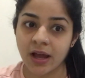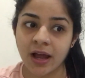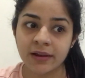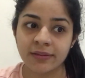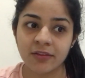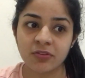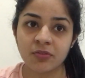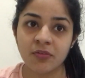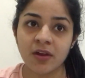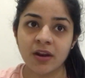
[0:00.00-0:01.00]
and that's
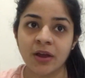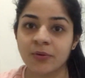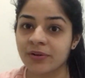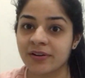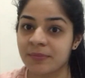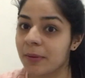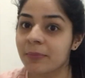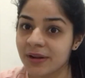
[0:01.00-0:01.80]
where I couldn't remember